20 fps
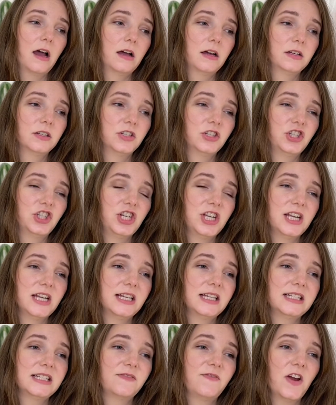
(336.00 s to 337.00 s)
she
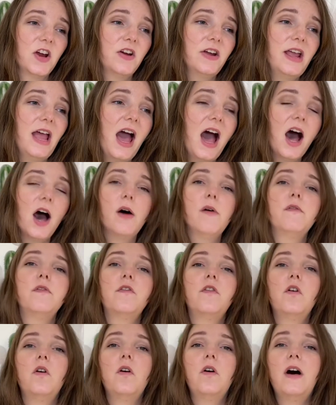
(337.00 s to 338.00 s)
is very
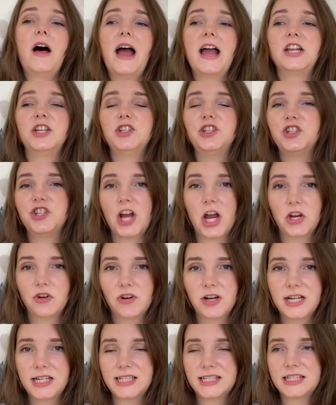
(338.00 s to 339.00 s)
helpful and
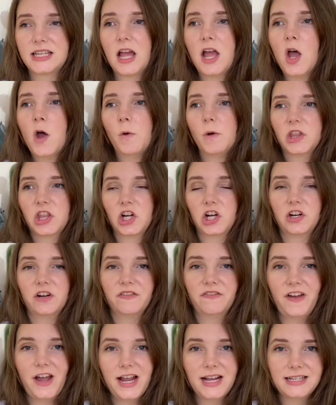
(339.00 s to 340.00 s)
generous her
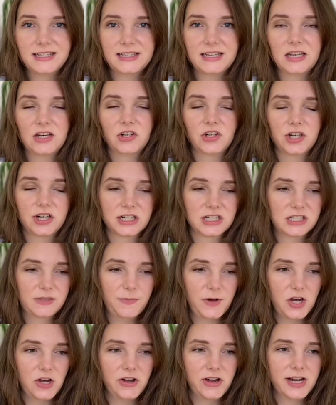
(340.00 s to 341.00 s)
advice and her
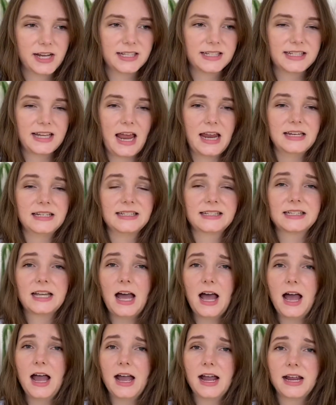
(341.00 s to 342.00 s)
experience, and is
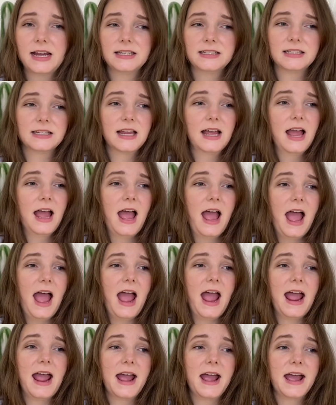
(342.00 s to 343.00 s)
kind,
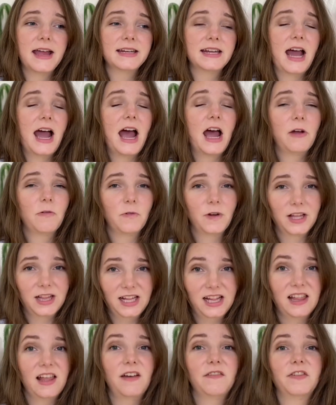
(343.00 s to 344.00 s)
and I really
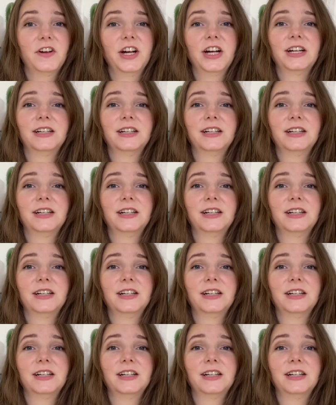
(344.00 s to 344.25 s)
love her.